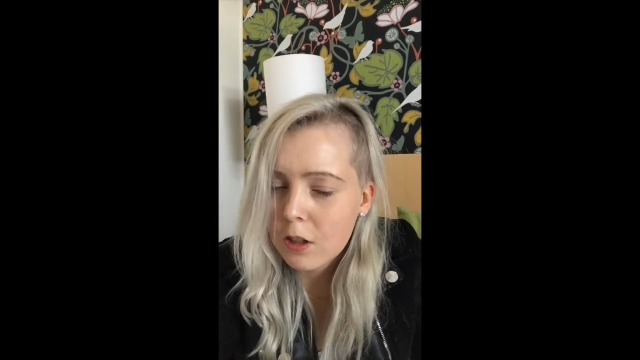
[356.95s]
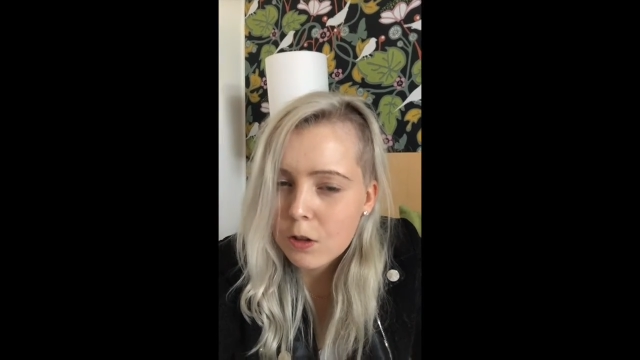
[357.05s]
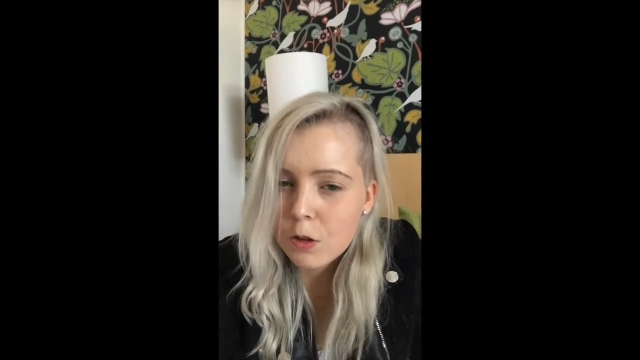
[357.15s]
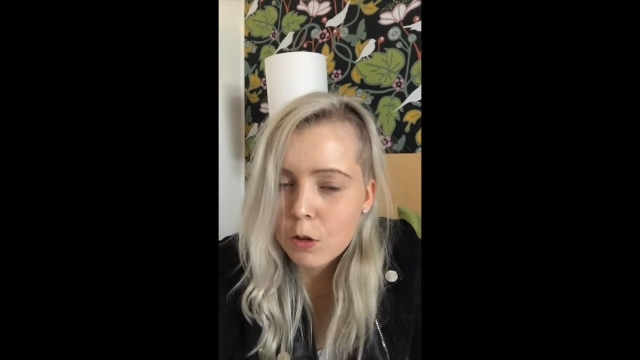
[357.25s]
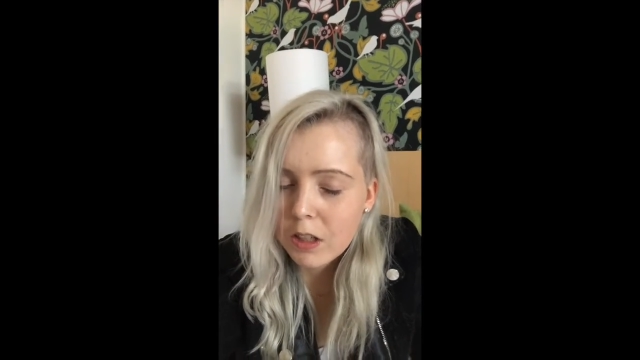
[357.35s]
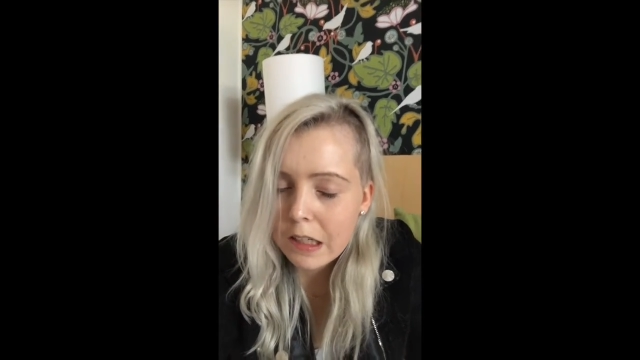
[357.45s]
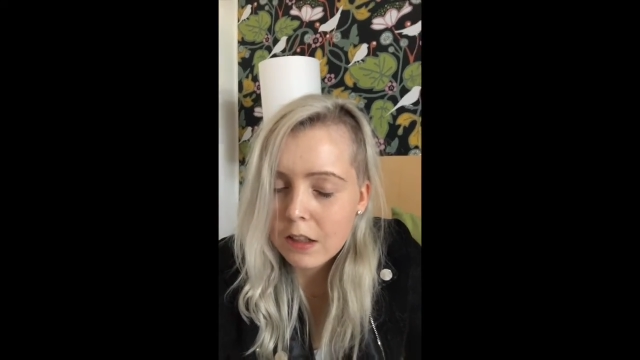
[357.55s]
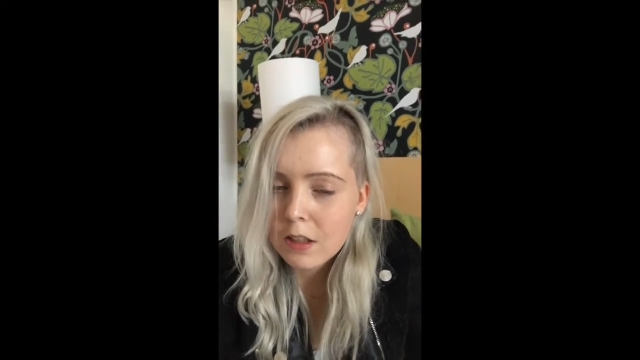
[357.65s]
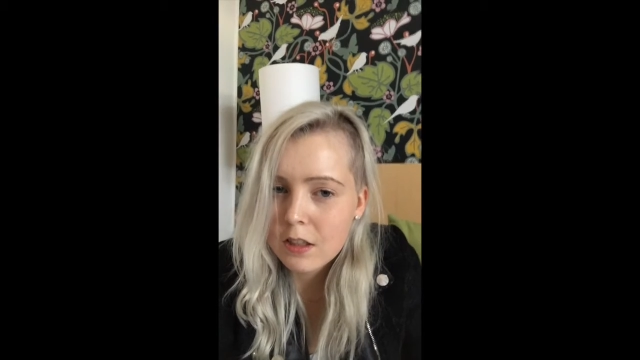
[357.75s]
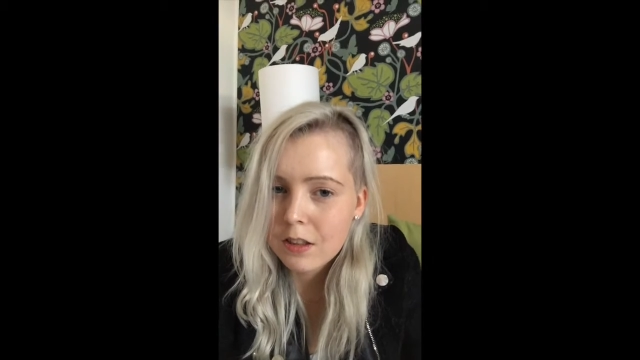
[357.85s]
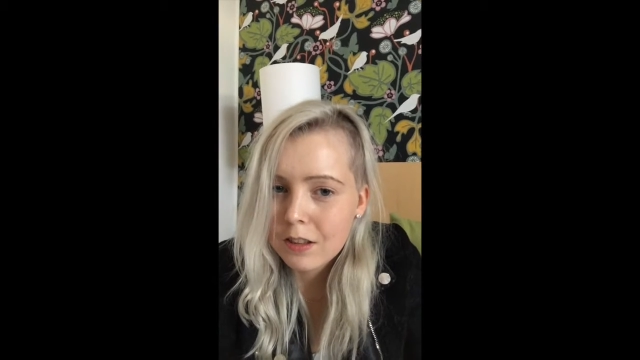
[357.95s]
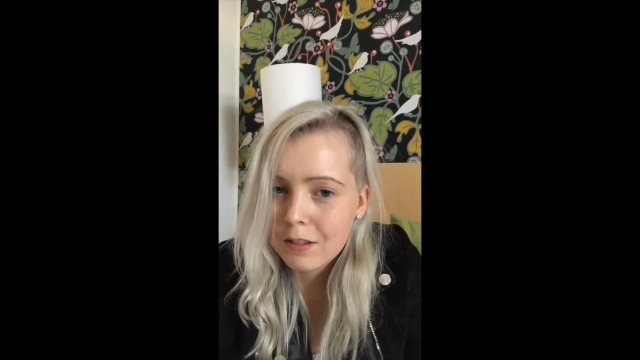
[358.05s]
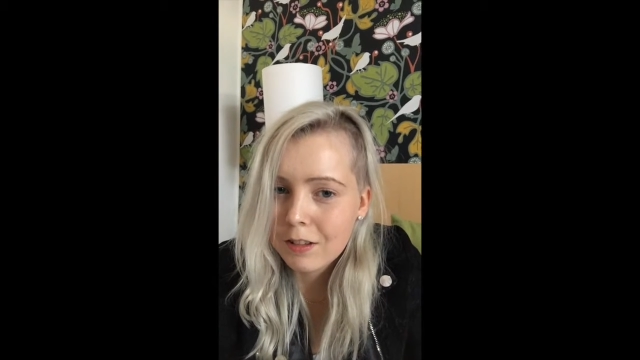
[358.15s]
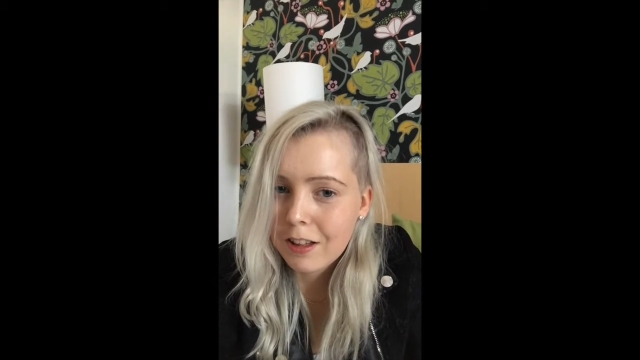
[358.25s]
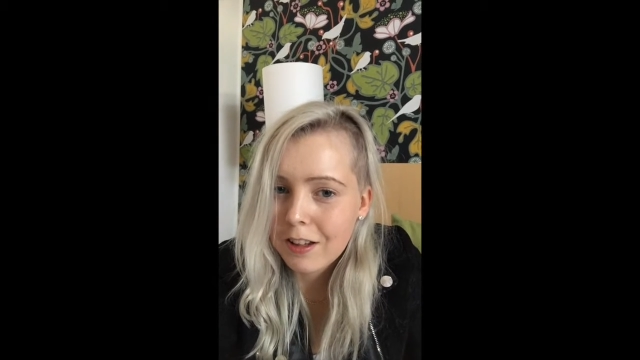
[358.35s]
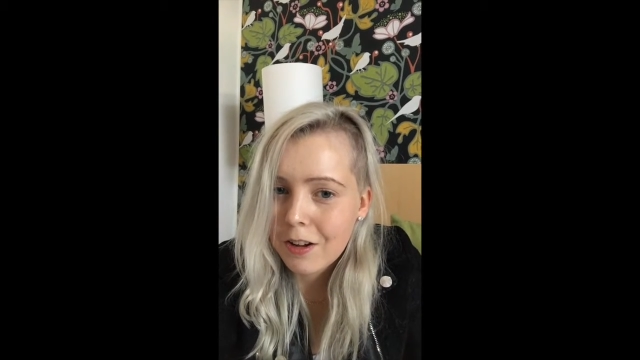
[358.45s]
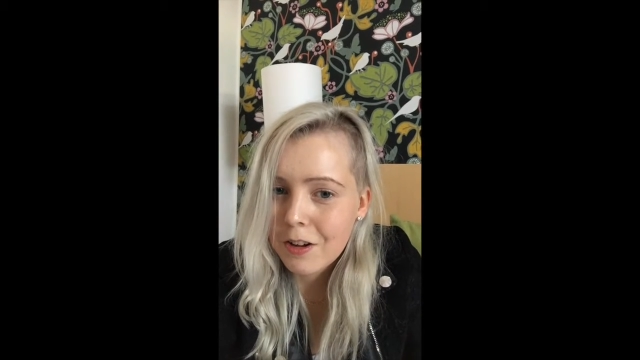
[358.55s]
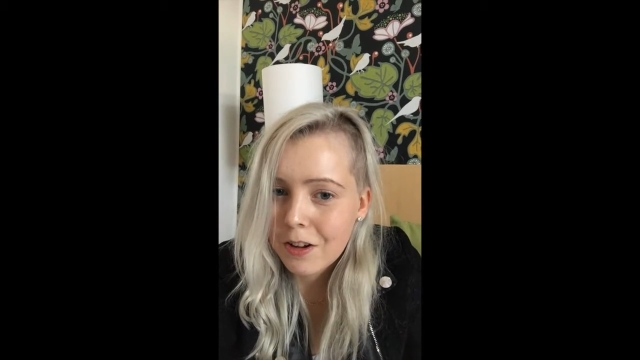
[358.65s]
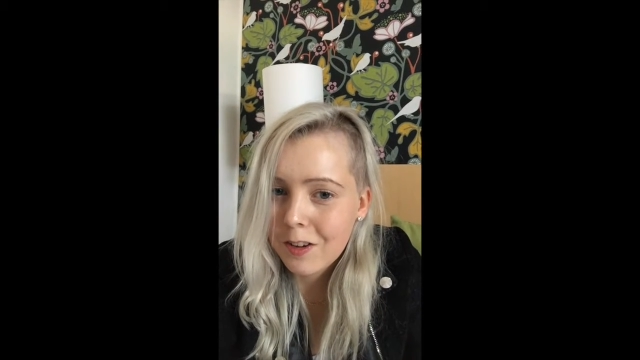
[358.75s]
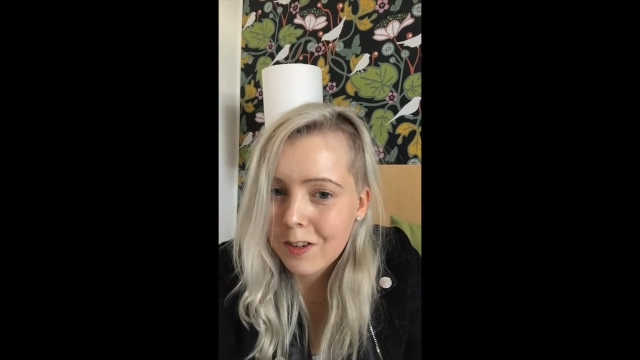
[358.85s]
to eat." We're like,
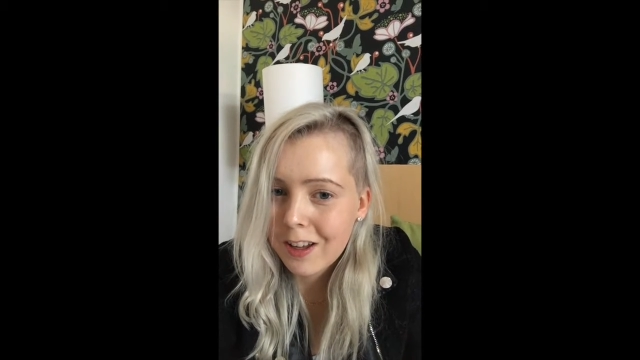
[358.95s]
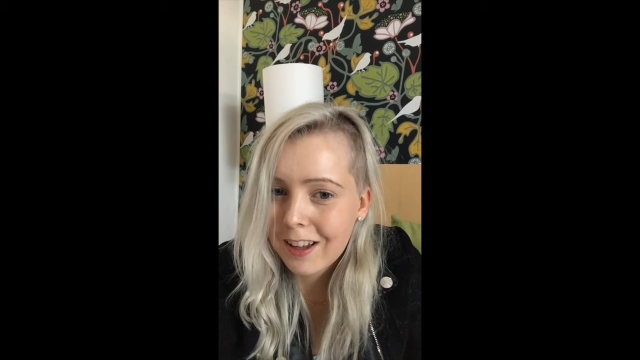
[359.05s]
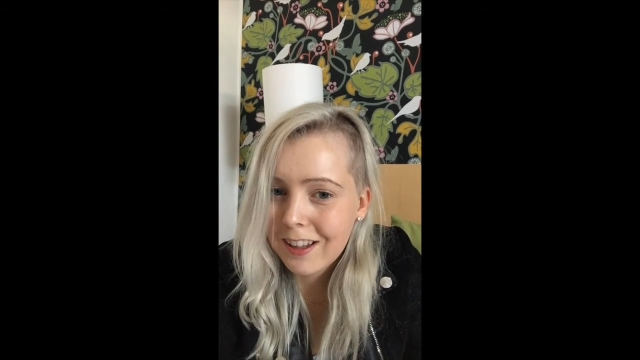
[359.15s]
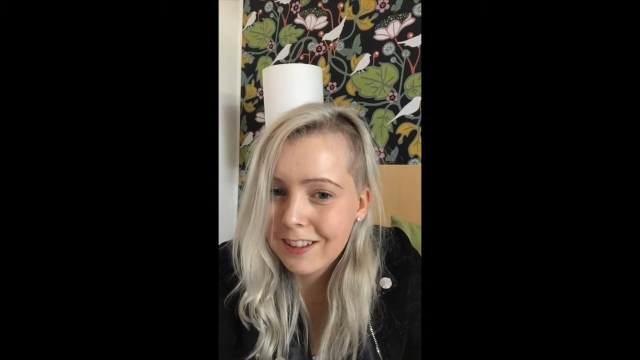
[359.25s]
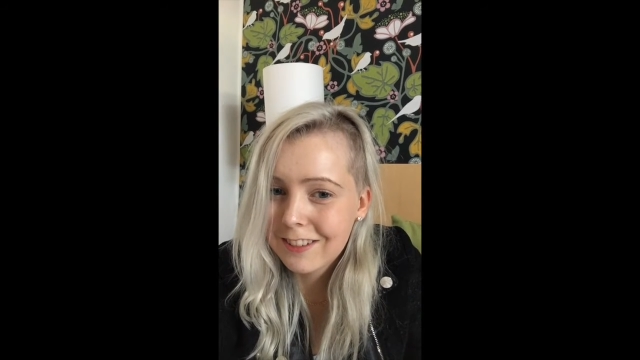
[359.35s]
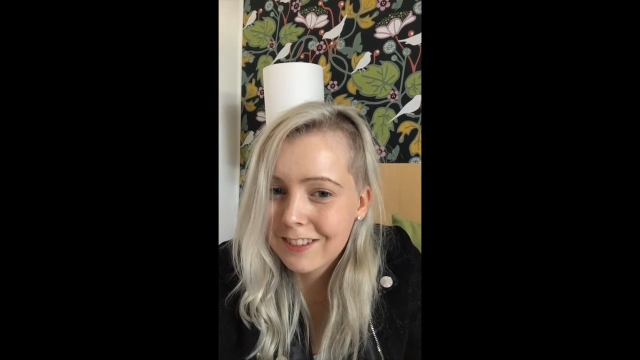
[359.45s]
"Okay."